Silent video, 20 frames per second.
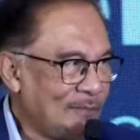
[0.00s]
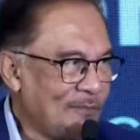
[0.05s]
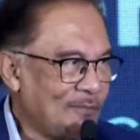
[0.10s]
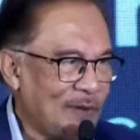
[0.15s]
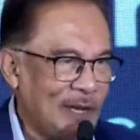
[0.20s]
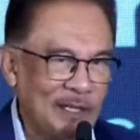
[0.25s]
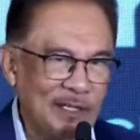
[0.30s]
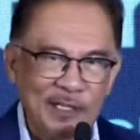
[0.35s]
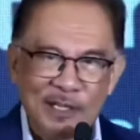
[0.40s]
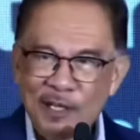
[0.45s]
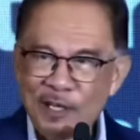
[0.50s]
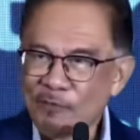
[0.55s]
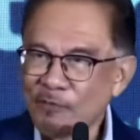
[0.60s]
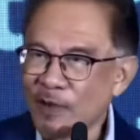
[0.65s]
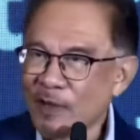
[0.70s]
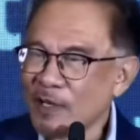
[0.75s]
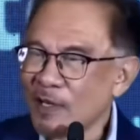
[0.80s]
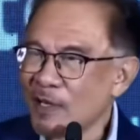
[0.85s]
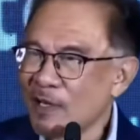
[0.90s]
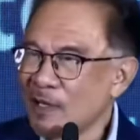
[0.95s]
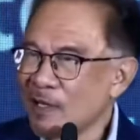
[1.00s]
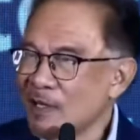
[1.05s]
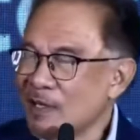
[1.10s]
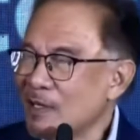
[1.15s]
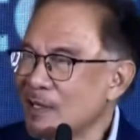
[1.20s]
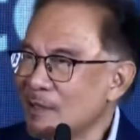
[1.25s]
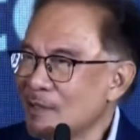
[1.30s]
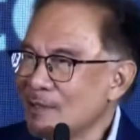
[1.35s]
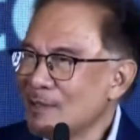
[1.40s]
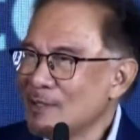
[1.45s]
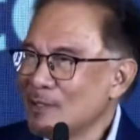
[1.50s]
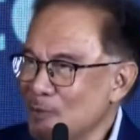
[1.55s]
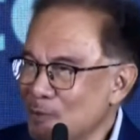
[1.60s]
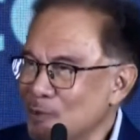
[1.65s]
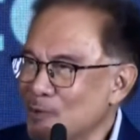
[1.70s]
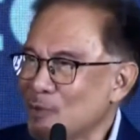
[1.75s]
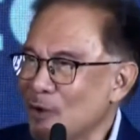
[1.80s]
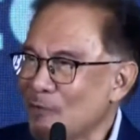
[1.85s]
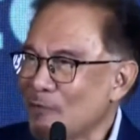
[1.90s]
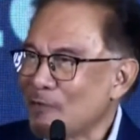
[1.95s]
I think finally he was
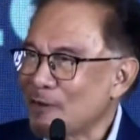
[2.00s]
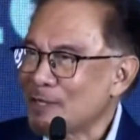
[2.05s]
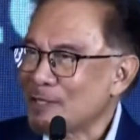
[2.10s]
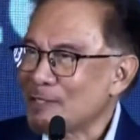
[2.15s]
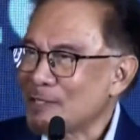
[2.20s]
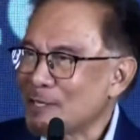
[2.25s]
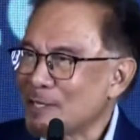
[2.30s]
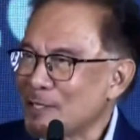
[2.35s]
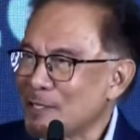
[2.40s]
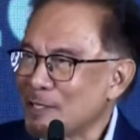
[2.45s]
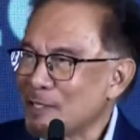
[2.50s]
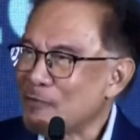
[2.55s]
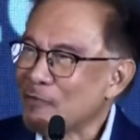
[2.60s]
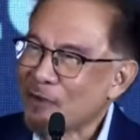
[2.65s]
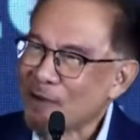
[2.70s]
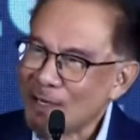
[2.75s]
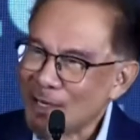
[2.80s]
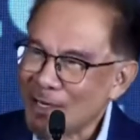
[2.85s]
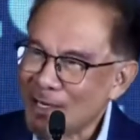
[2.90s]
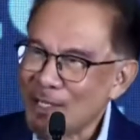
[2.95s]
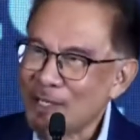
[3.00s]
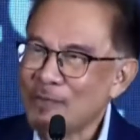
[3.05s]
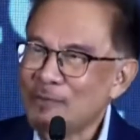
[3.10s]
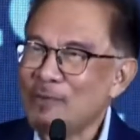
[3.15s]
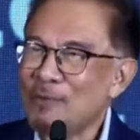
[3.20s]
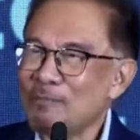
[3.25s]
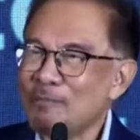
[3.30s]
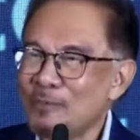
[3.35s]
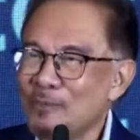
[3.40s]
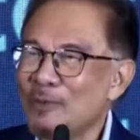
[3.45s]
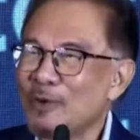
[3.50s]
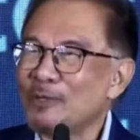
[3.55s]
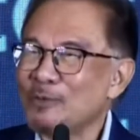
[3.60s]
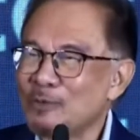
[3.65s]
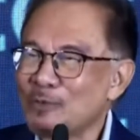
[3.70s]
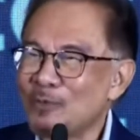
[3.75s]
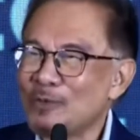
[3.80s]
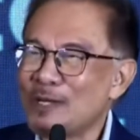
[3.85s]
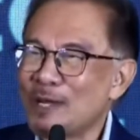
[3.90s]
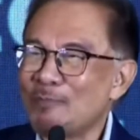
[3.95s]
quite frustrated. Finally he went
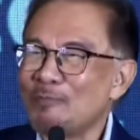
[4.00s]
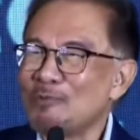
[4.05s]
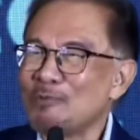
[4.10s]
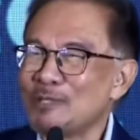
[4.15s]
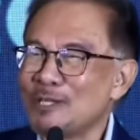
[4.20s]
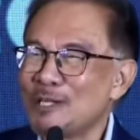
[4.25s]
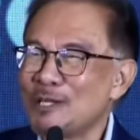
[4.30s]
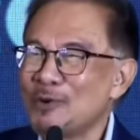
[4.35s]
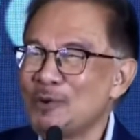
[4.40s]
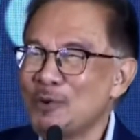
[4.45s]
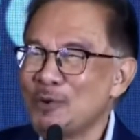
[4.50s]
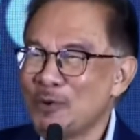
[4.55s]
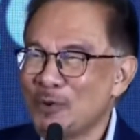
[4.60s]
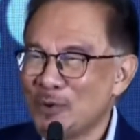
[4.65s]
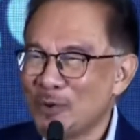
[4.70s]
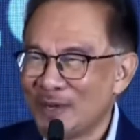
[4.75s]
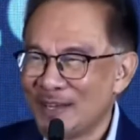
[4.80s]
to WTO